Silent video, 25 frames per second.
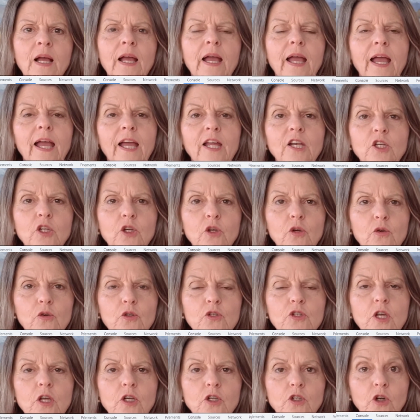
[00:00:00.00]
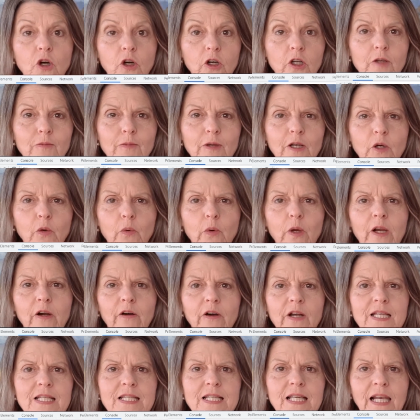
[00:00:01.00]
and use Document Query
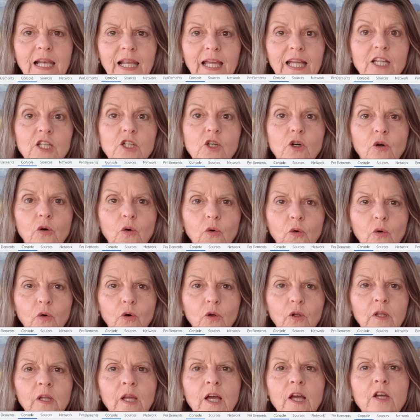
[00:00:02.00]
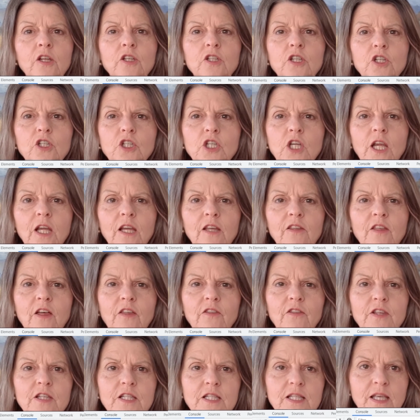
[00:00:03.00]
Selector All to check that the
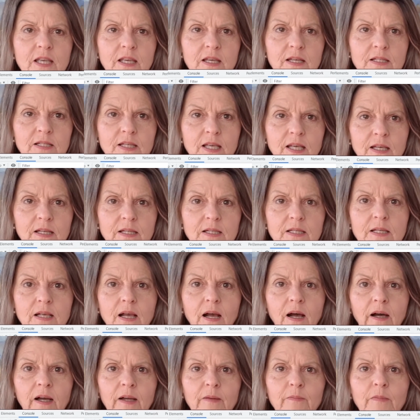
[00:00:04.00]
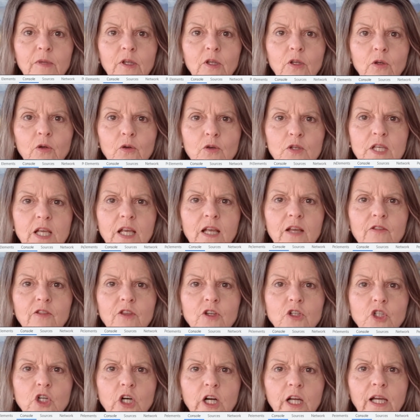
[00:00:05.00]
CSS I'm using in the
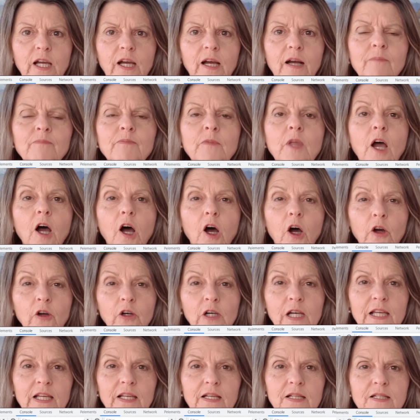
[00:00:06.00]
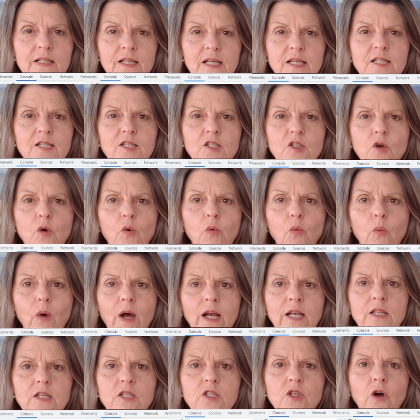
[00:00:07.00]
trigger only exists
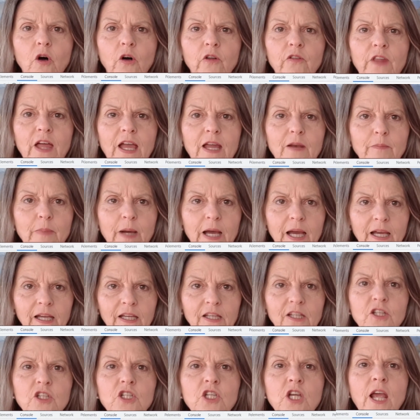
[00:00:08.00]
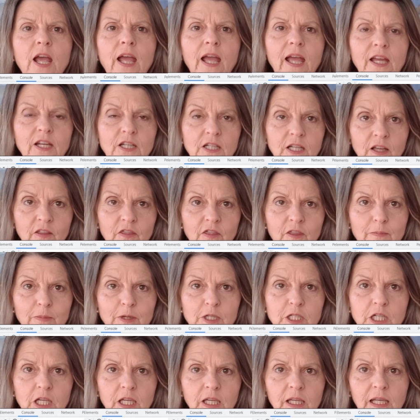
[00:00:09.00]
once on that page and in the
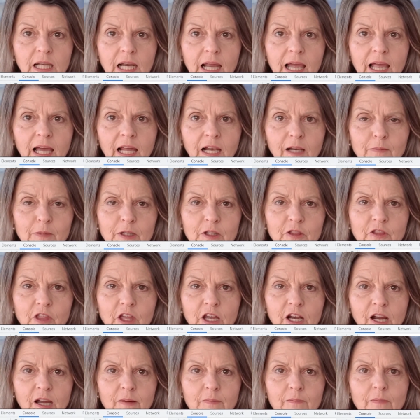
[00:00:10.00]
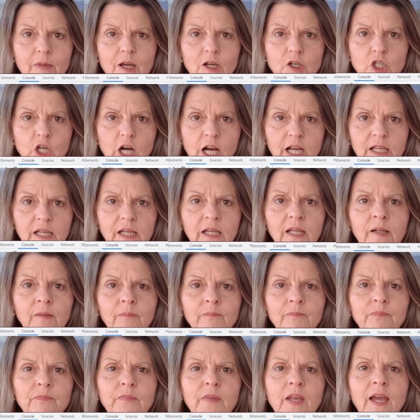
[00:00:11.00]
particular element that I'm tracking.
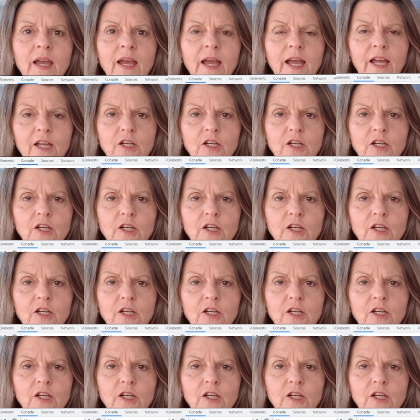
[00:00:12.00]
And